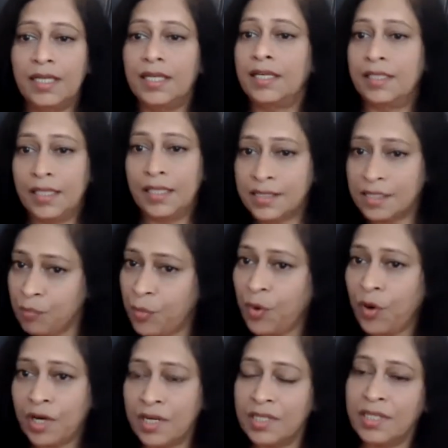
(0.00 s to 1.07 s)
it's
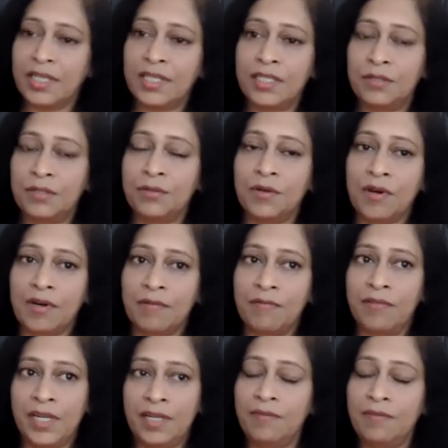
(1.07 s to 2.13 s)
important that you are very,